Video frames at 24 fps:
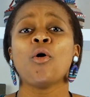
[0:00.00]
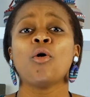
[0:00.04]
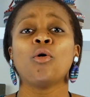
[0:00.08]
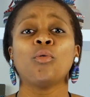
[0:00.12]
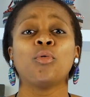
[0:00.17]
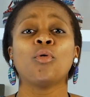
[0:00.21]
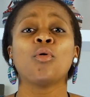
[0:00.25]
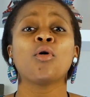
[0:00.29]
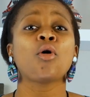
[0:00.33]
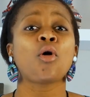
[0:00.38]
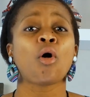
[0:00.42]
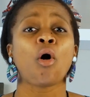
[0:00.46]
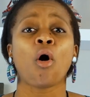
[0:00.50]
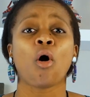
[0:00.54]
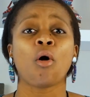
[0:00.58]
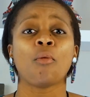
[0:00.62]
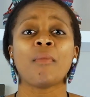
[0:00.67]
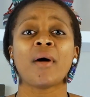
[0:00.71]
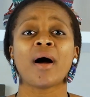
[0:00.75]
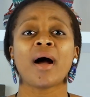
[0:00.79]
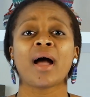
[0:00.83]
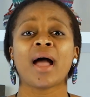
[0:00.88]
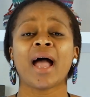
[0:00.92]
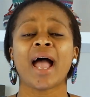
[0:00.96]

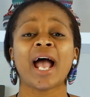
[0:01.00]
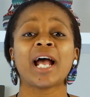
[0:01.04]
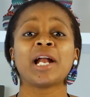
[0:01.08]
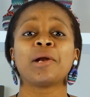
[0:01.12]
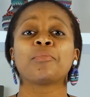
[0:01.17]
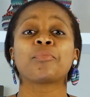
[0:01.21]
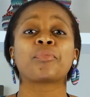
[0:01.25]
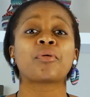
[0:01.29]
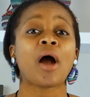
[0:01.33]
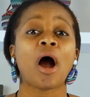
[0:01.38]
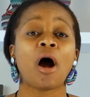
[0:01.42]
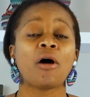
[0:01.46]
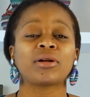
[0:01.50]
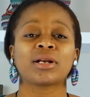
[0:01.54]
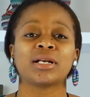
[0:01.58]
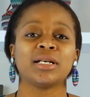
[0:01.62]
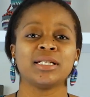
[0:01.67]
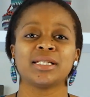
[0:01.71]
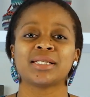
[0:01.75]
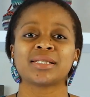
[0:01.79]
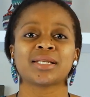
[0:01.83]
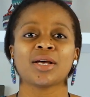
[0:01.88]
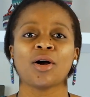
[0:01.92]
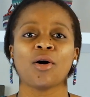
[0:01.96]
ubungoma, and
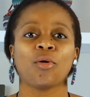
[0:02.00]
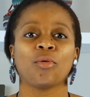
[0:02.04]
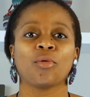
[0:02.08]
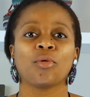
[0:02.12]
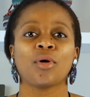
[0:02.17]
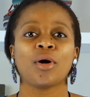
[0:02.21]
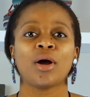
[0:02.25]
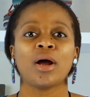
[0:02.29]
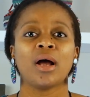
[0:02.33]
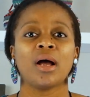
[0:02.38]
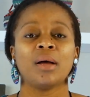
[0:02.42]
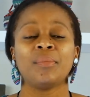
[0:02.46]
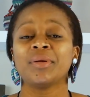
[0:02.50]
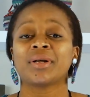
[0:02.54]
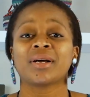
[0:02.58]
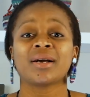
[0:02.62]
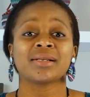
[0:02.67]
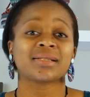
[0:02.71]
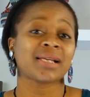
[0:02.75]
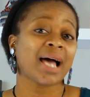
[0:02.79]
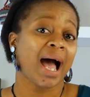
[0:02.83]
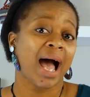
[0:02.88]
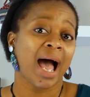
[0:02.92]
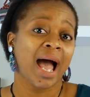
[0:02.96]
proudly so,
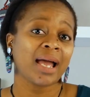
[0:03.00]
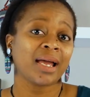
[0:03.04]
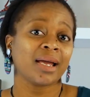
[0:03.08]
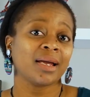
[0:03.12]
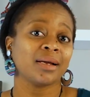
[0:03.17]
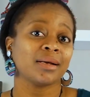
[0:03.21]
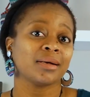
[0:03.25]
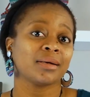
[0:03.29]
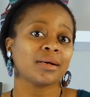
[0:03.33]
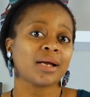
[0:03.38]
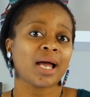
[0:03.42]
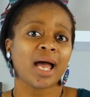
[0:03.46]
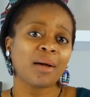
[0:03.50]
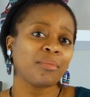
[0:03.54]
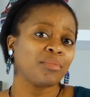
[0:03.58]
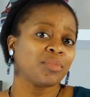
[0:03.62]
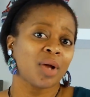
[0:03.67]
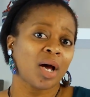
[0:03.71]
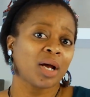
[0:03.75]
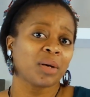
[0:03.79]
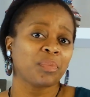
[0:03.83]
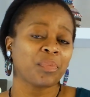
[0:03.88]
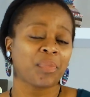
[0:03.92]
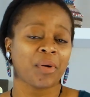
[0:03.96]
because I am
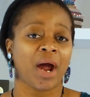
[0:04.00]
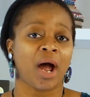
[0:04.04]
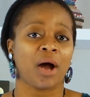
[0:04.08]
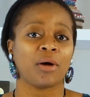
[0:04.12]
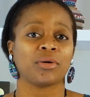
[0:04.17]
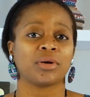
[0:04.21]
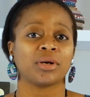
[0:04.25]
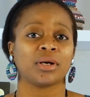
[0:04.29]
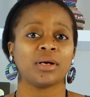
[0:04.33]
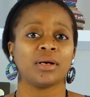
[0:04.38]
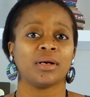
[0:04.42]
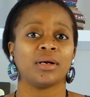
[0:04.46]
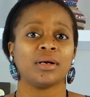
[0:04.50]
not proud.